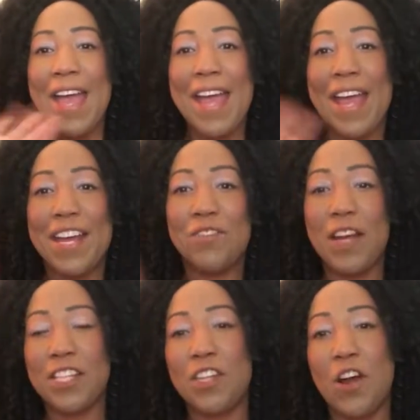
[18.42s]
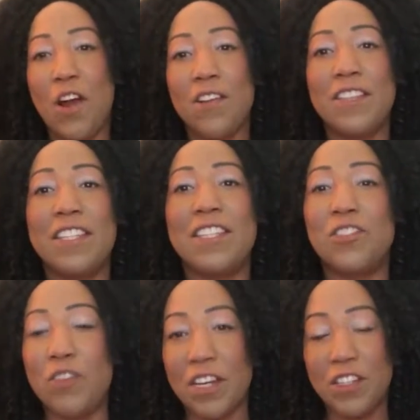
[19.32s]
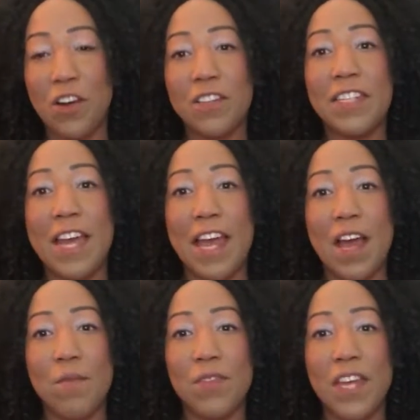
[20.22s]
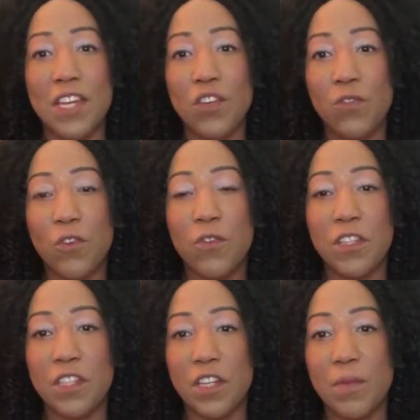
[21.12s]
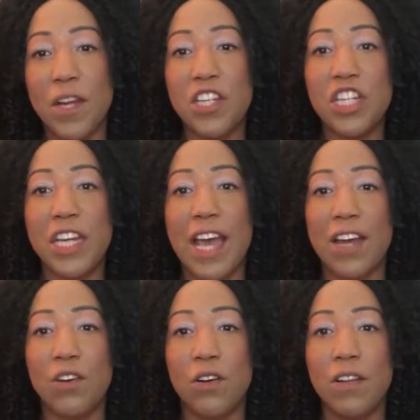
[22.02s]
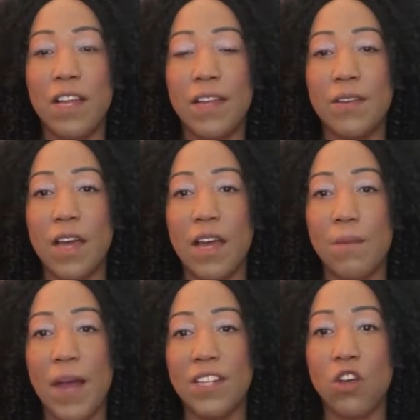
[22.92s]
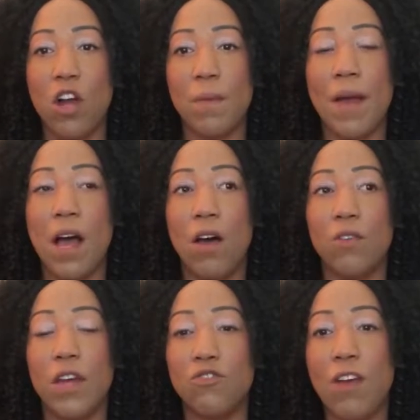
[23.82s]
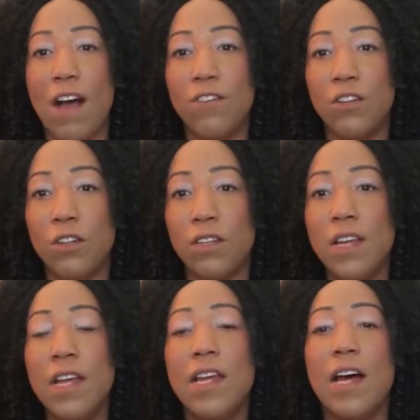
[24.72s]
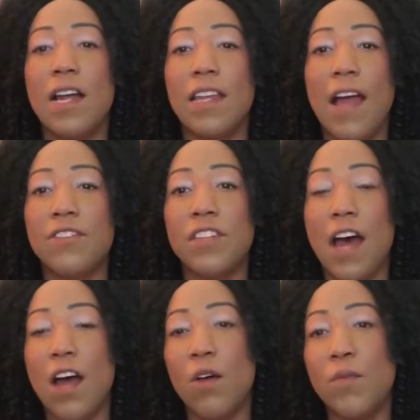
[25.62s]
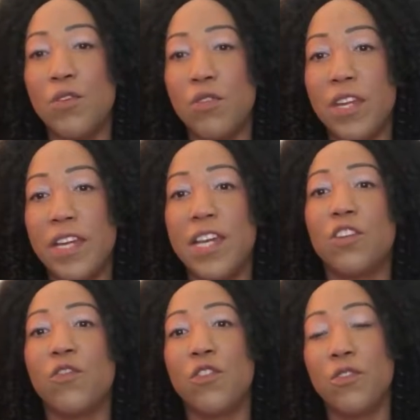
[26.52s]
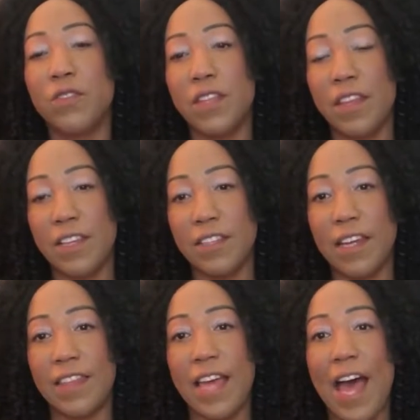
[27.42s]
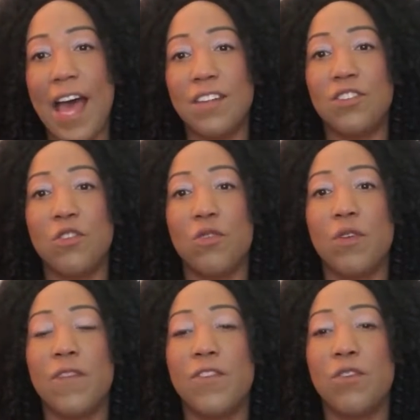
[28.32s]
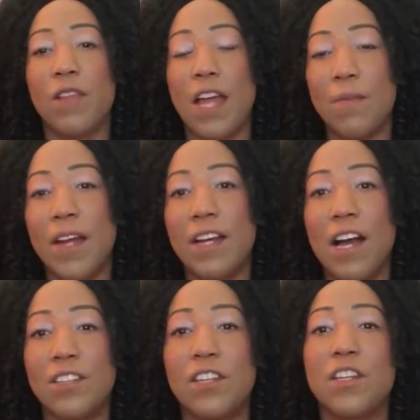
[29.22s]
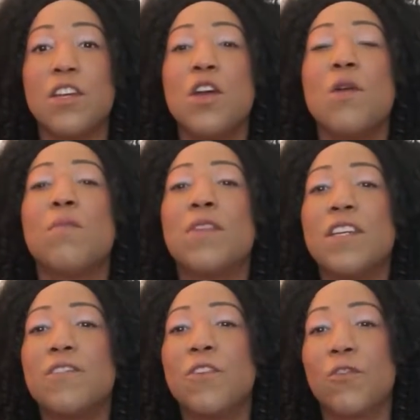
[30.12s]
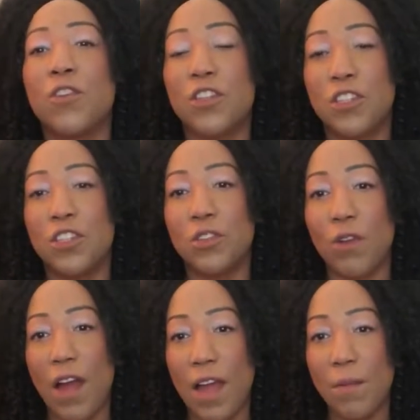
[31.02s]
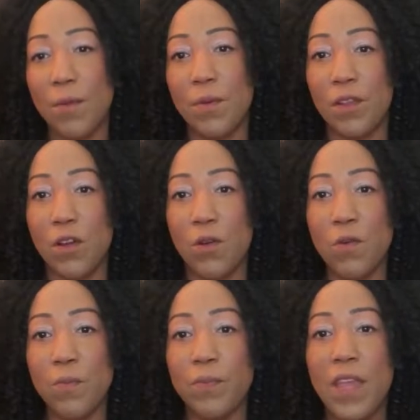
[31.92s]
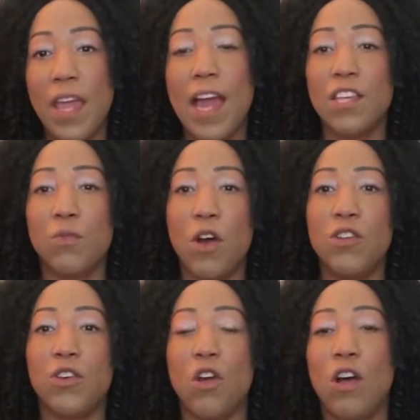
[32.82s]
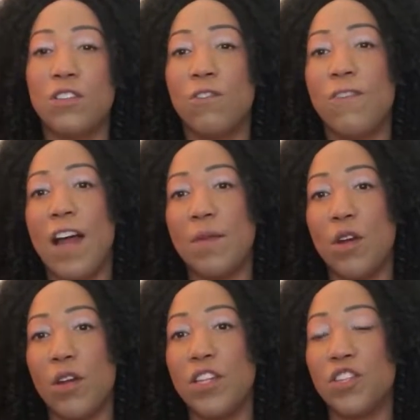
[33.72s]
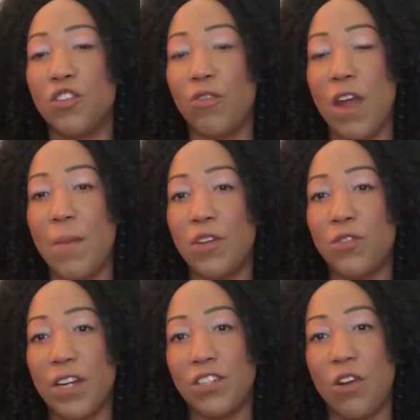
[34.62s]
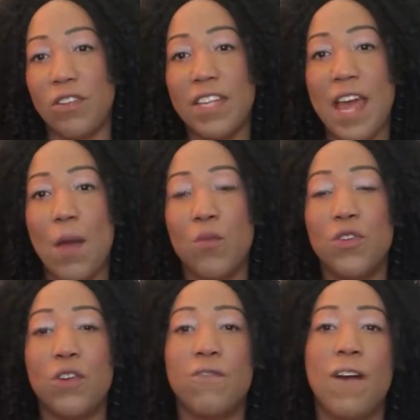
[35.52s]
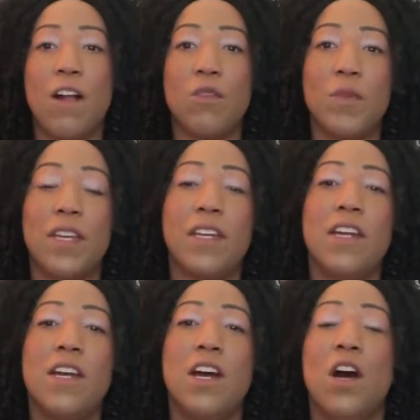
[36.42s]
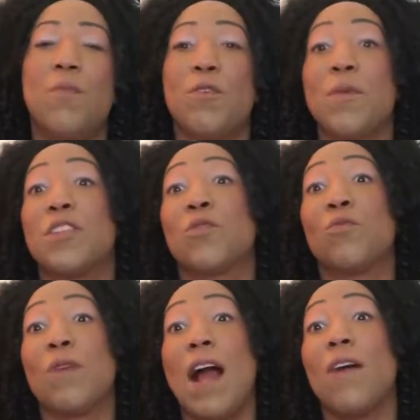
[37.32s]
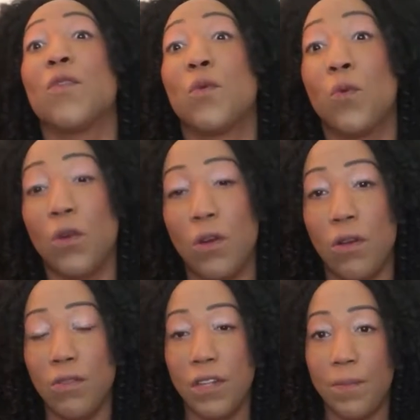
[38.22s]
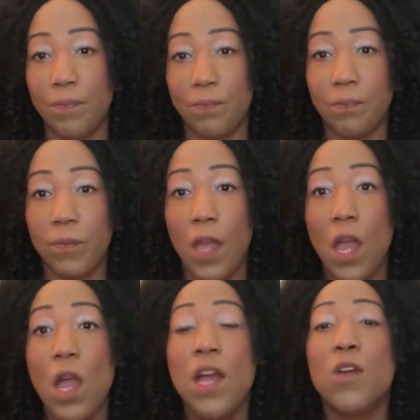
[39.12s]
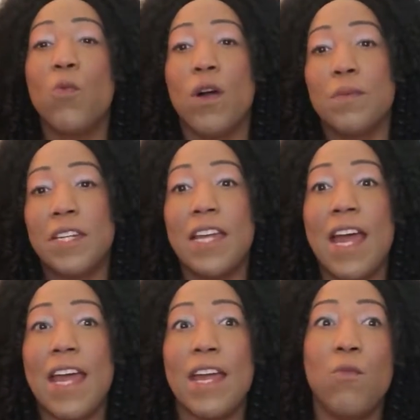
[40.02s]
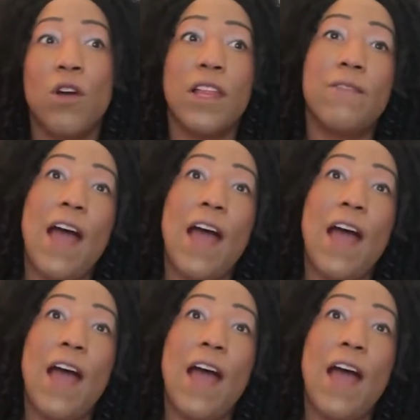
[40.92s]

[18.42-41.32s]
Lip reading: Hey Trek Stars, it's Trek Star Sam. Thank you for visiting my channel. And I talk about travel, lifestyle, beauty, interviews, and things like that. So if you like my content, please feel free to subscribe below. As well, you can also find me on Instagram at Trek Star Sam, where you can follow me pretty much around the world. Well, today, if